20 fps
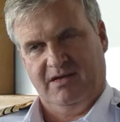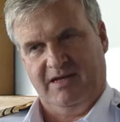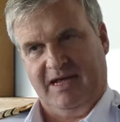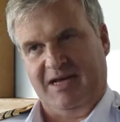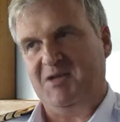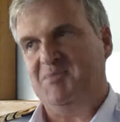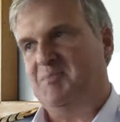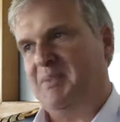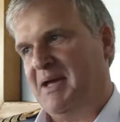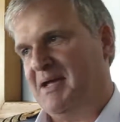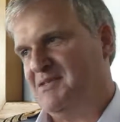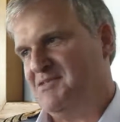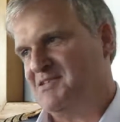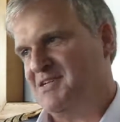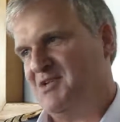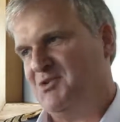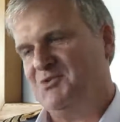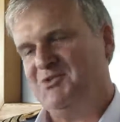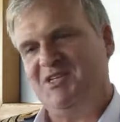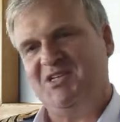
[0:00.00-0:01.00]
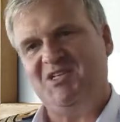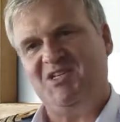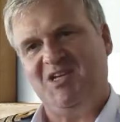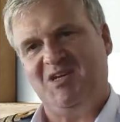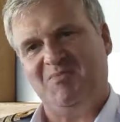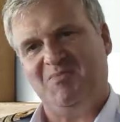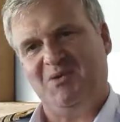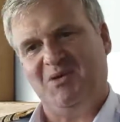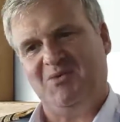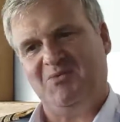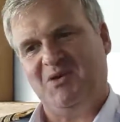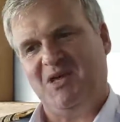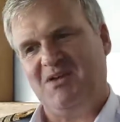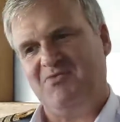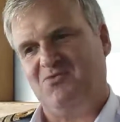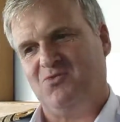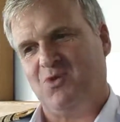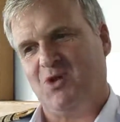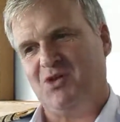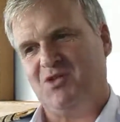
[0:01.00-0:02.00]
It depends. On this ship, we
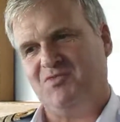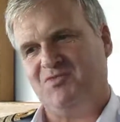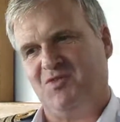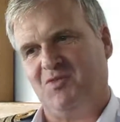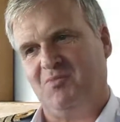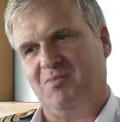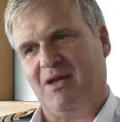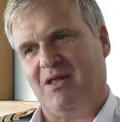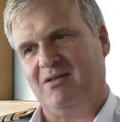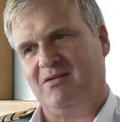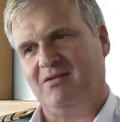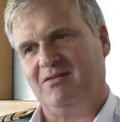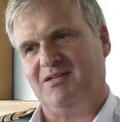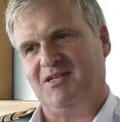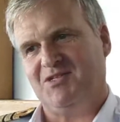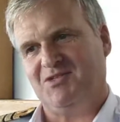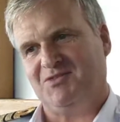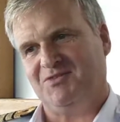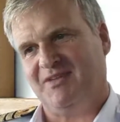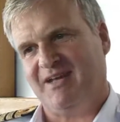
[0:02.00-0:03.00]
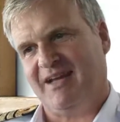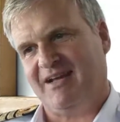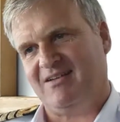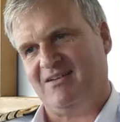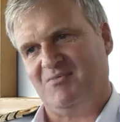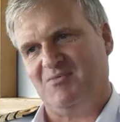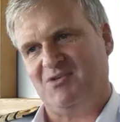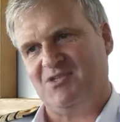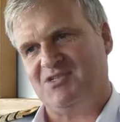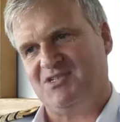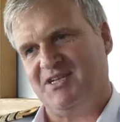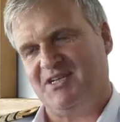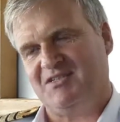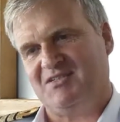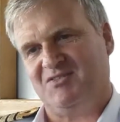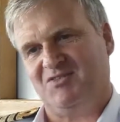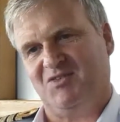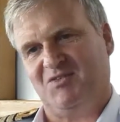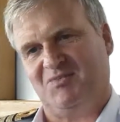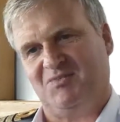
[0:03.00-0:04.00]
have wonderful balconies on deck number 6
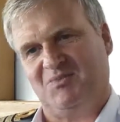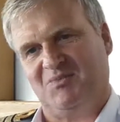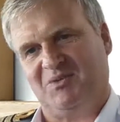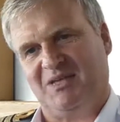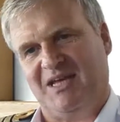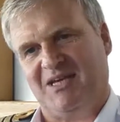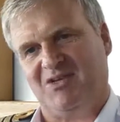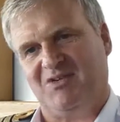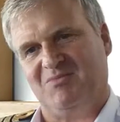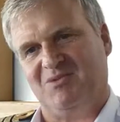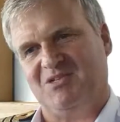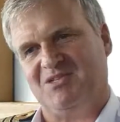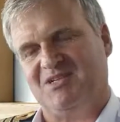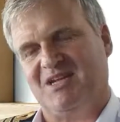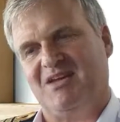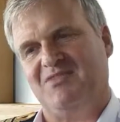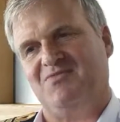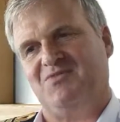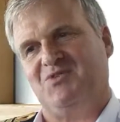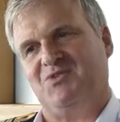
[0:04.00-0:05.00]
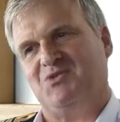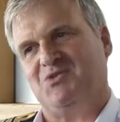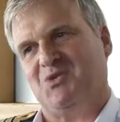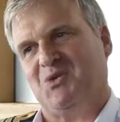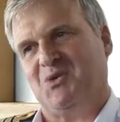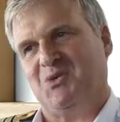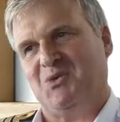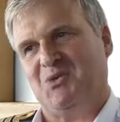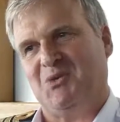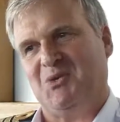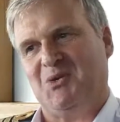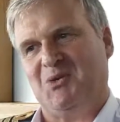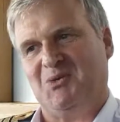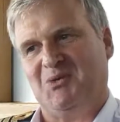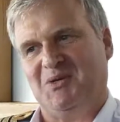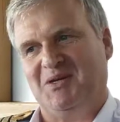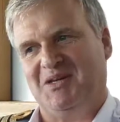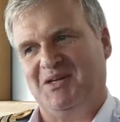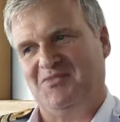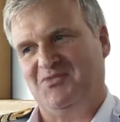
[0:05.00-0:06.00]
and deck number 7. So you
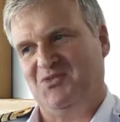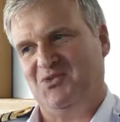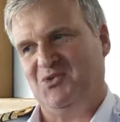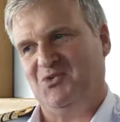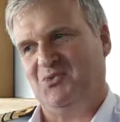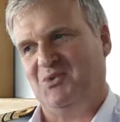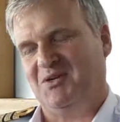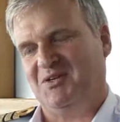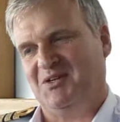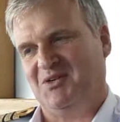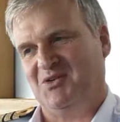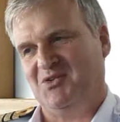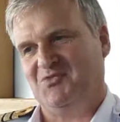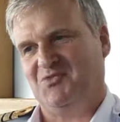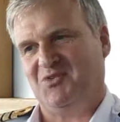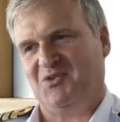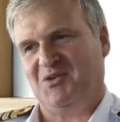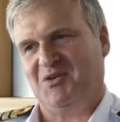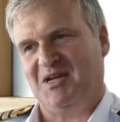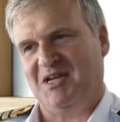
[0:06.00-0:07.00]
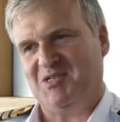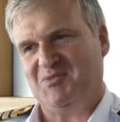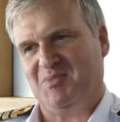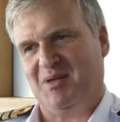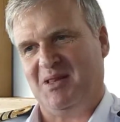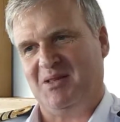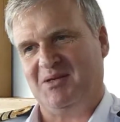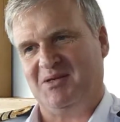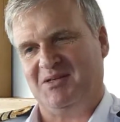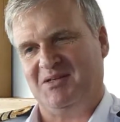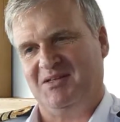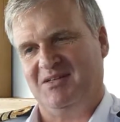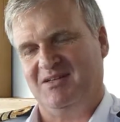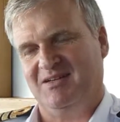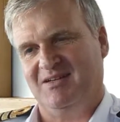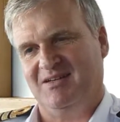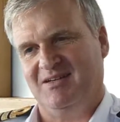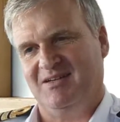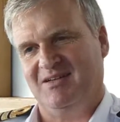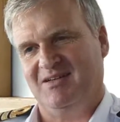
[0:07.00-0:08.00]
know, if you want to look for a nice balcony,
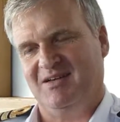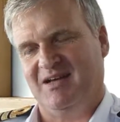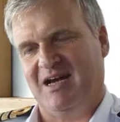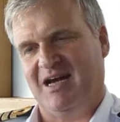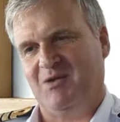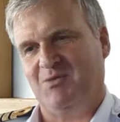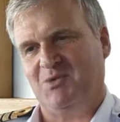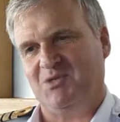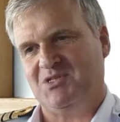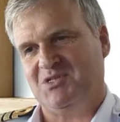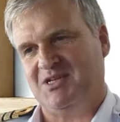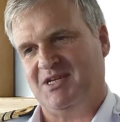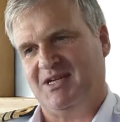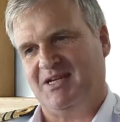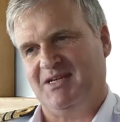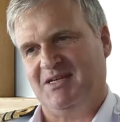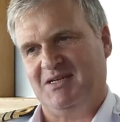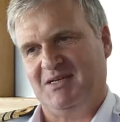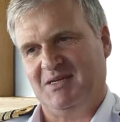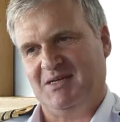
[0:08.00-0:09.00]
I would say.